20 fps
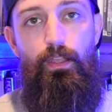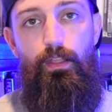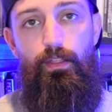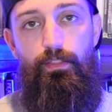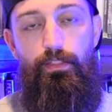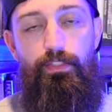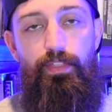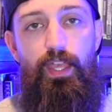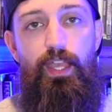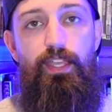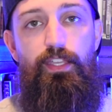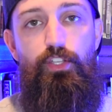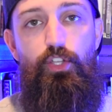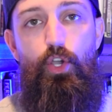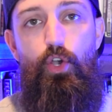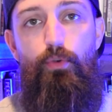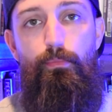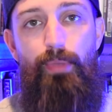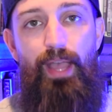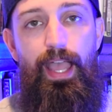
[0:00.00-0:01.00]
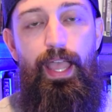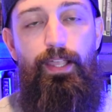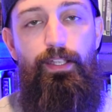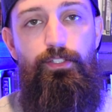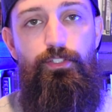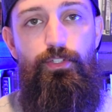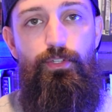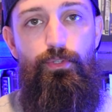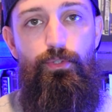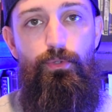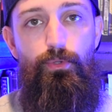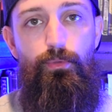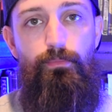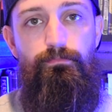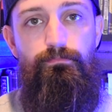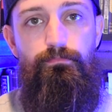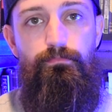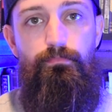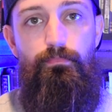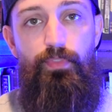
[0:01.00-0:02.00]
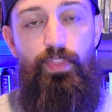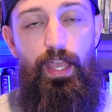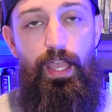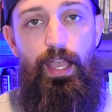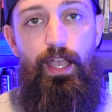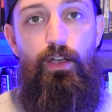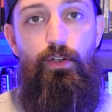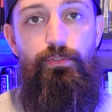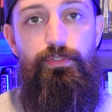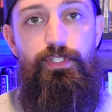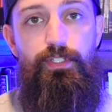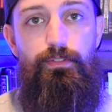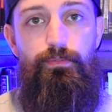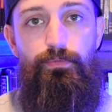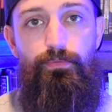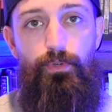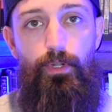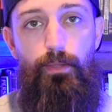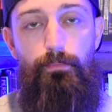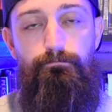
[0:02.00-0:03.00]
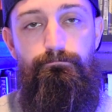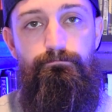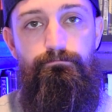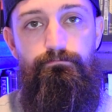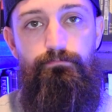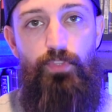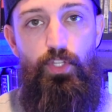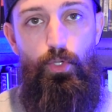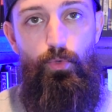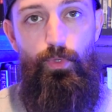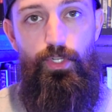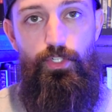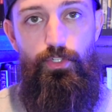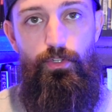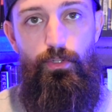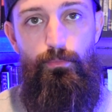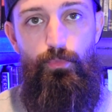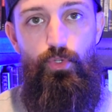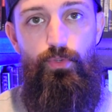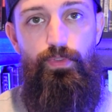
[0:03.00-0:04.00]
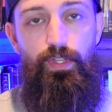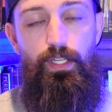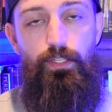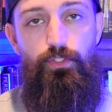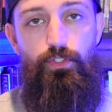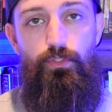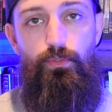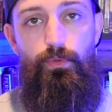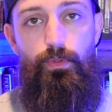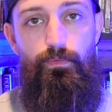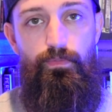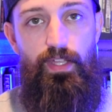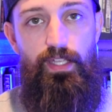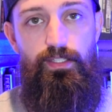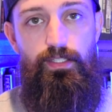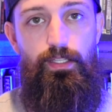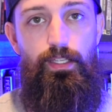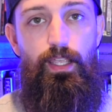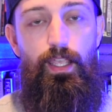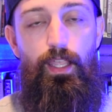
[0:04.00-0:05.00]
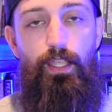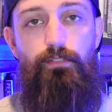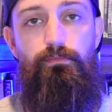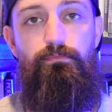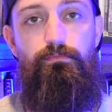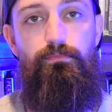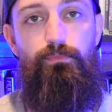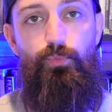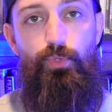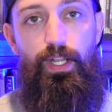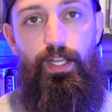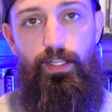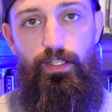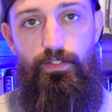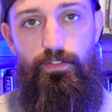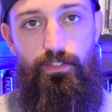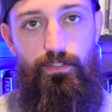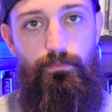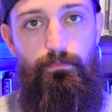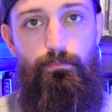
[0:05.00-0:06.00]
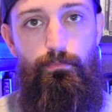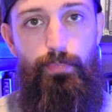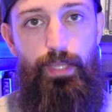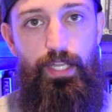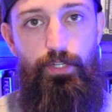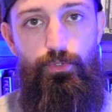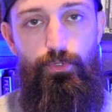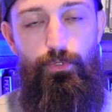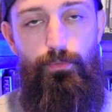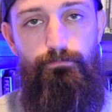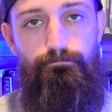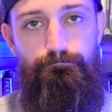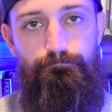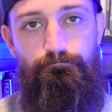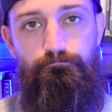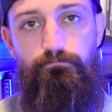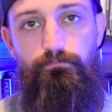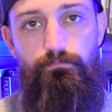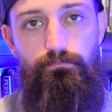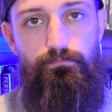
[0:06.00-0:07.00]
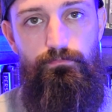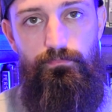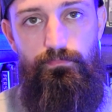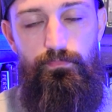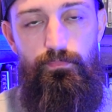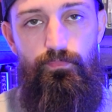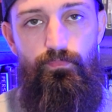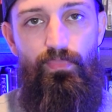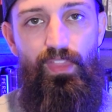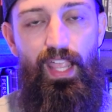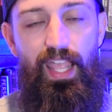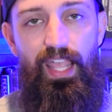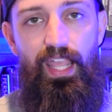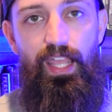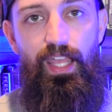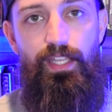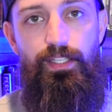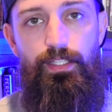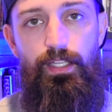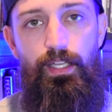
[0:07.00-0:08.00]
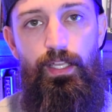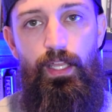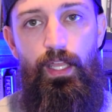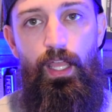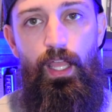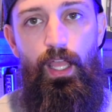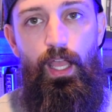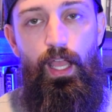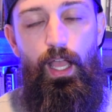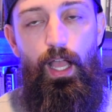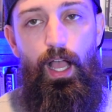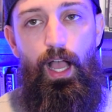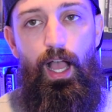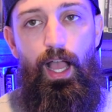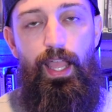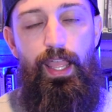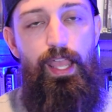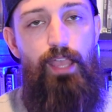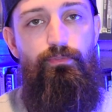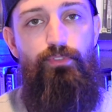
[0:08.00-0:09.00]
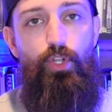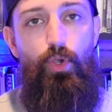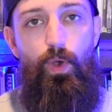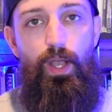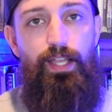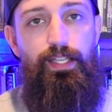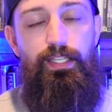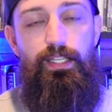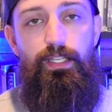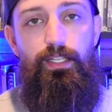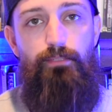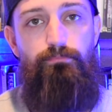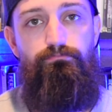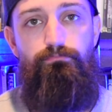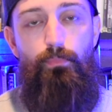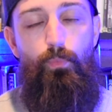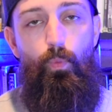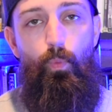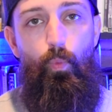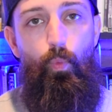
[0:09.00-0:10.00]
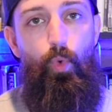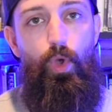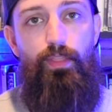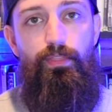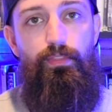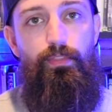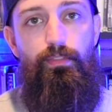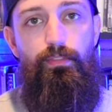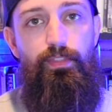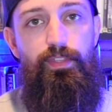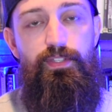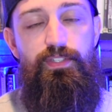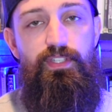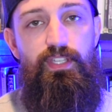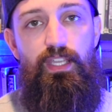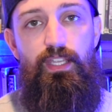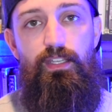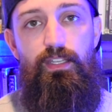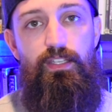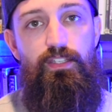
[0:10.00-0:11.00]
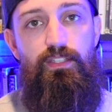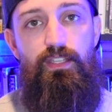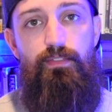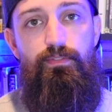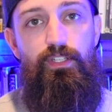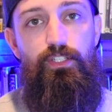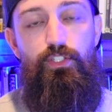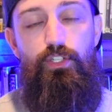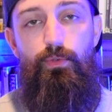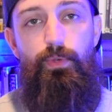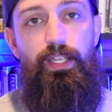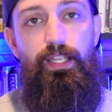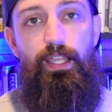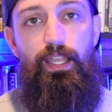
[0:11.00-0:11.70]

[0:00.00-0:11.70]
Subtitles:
They go back to the house from the original movie to investigate Regan's bedroom. And I have no idea what the scene is even doing